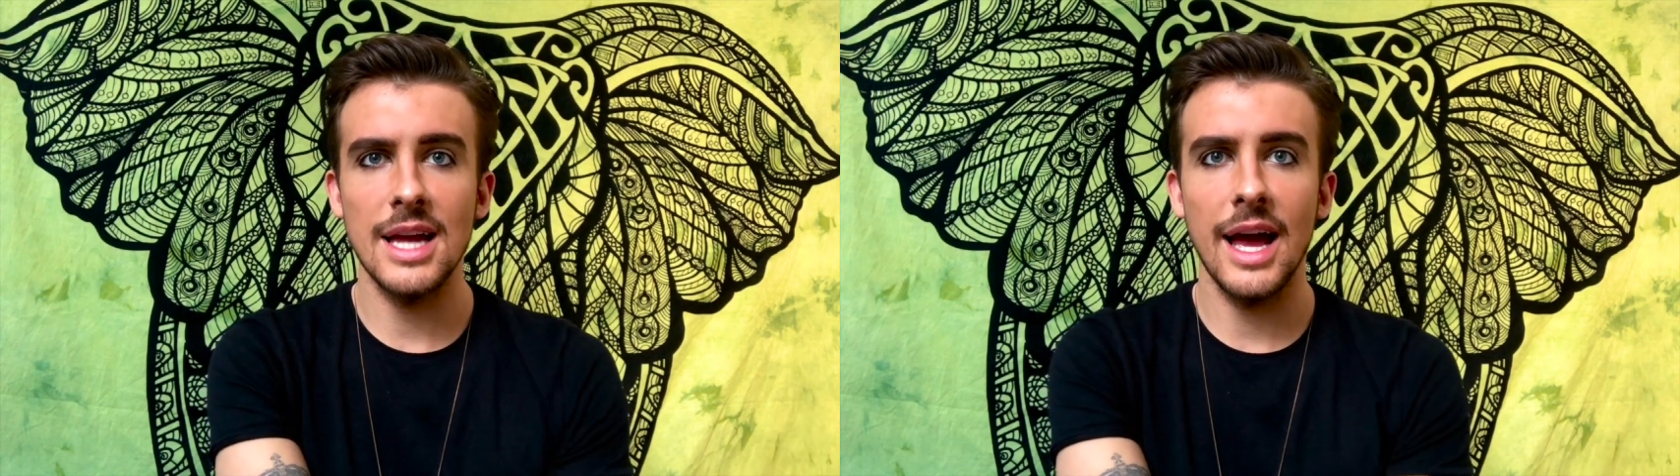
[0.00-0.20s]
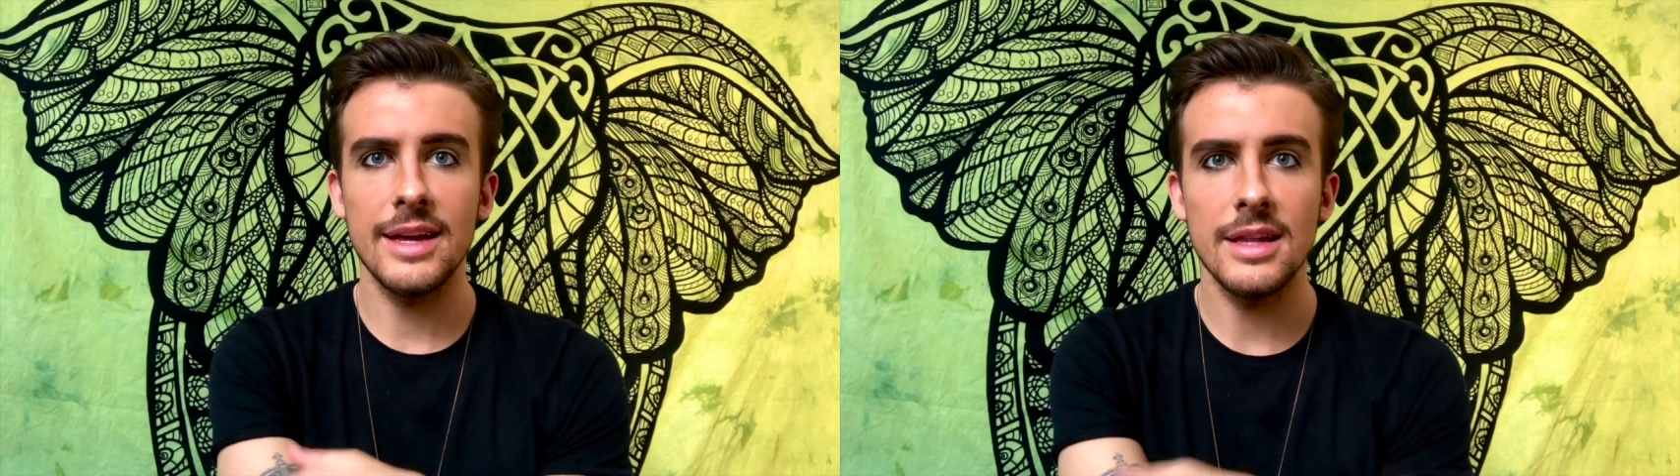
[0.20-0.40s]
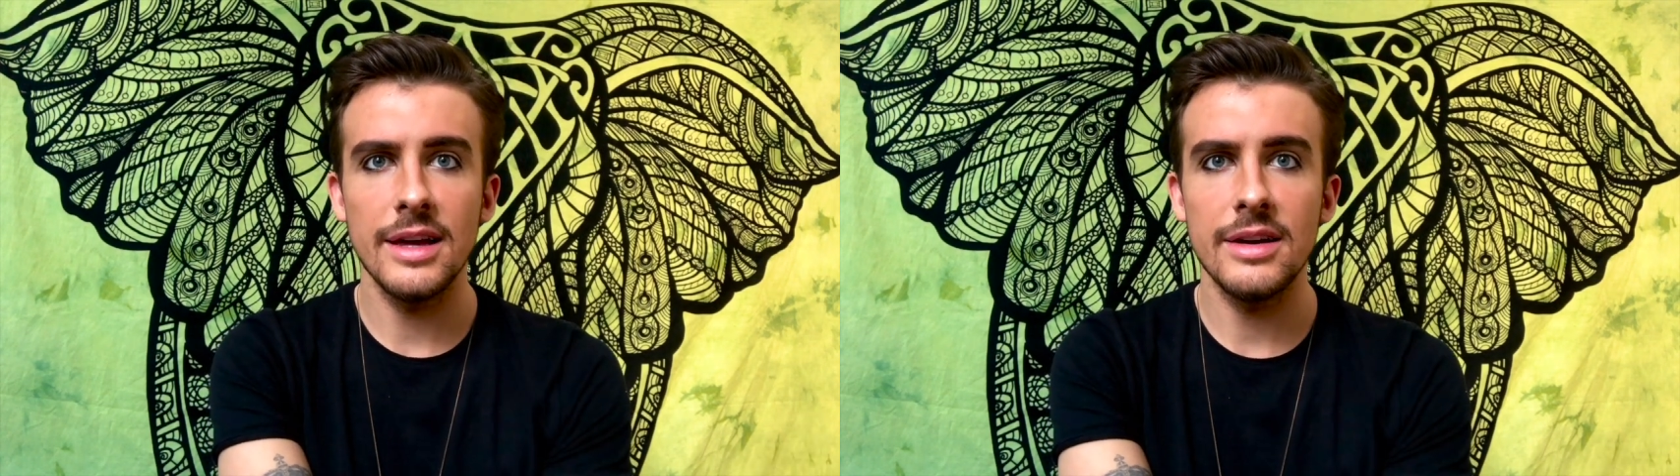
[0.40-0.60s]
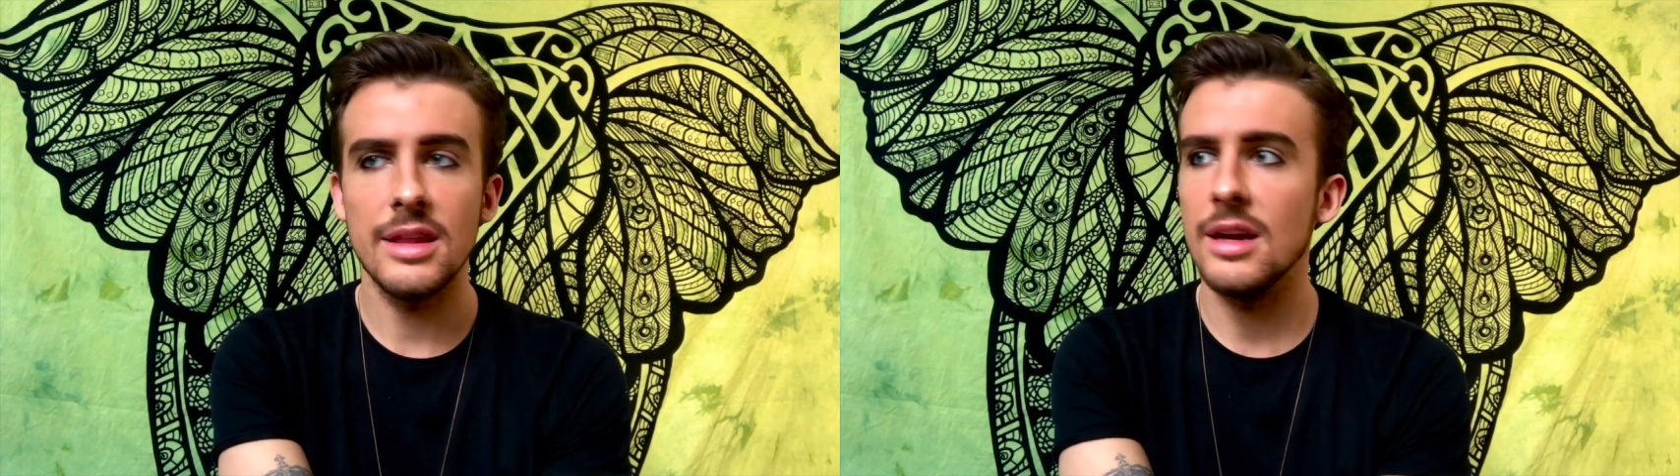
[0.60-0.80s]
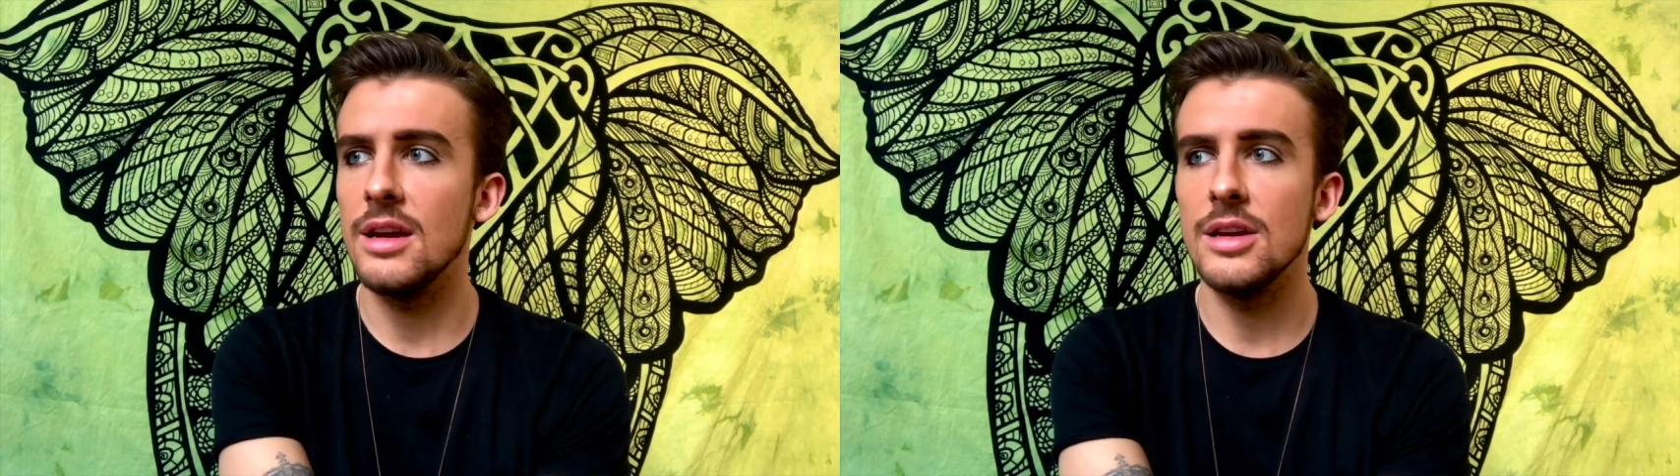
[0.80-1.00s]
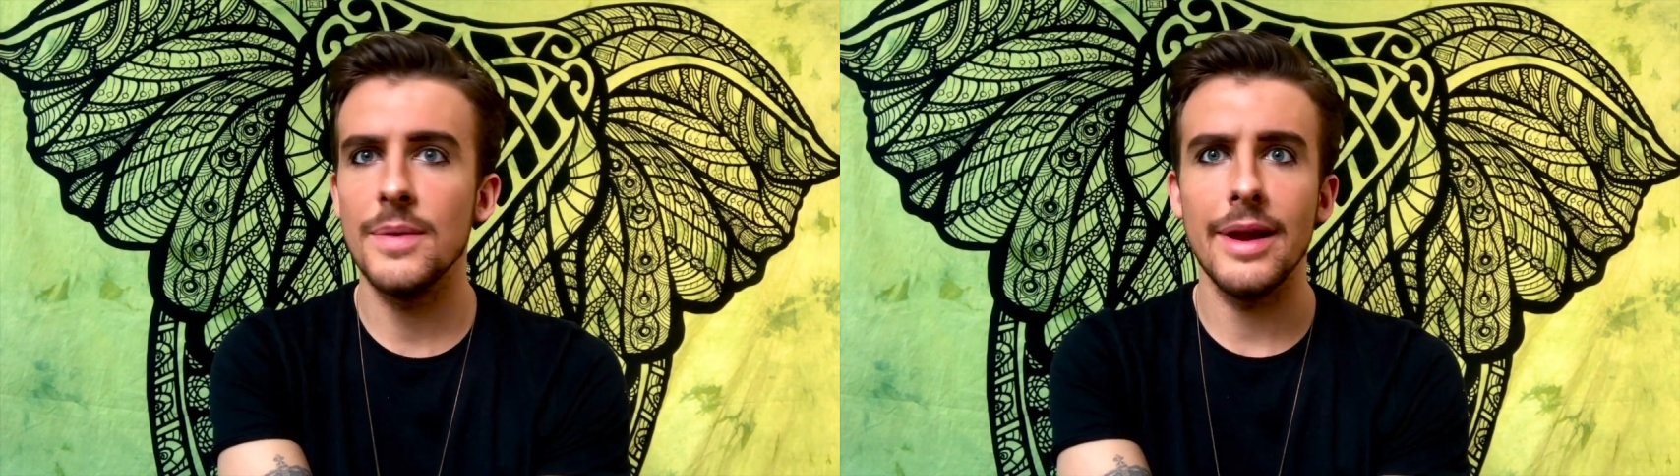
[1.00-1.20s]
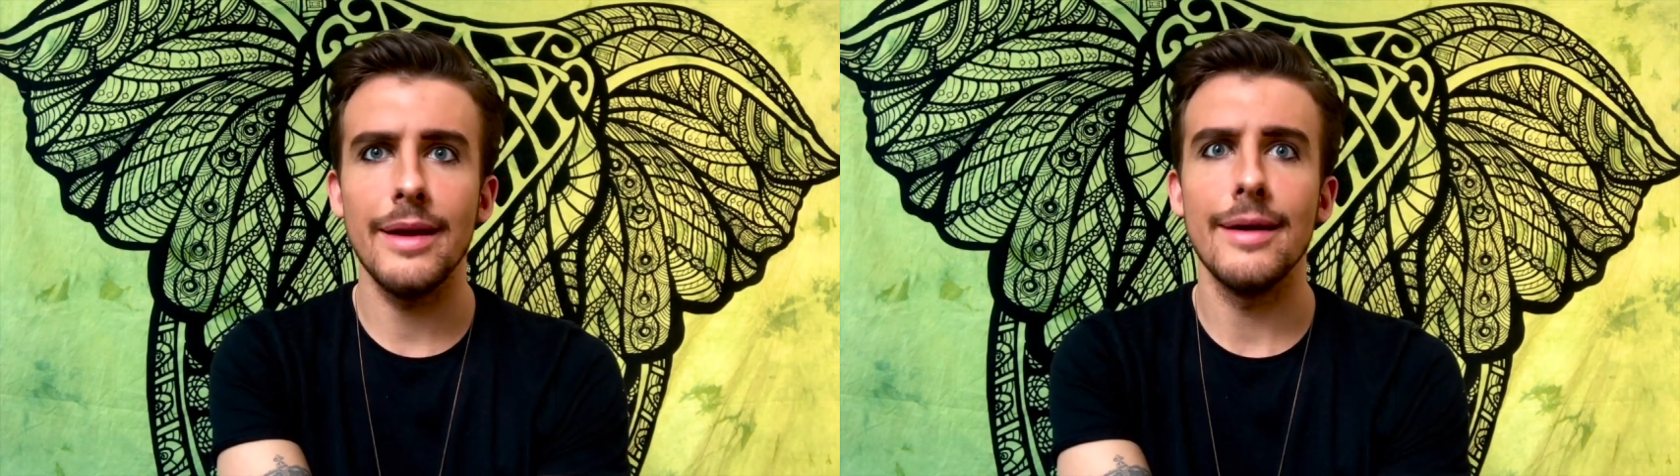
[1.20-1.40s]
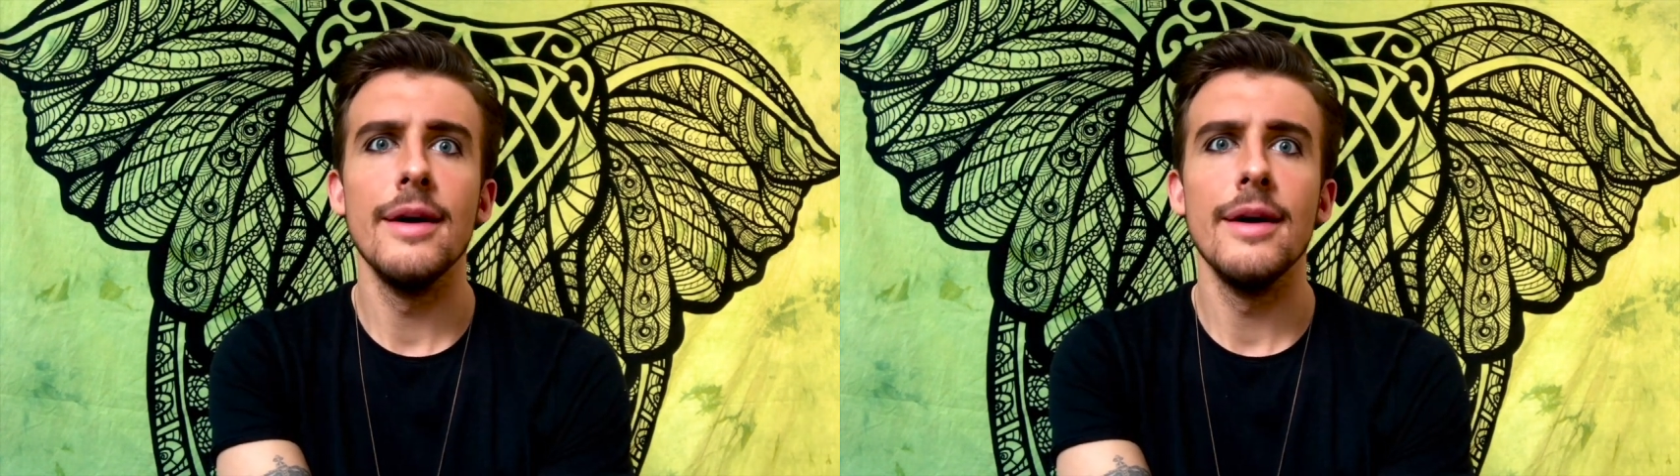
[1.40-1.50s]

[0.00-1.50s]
Aguilera there and you were like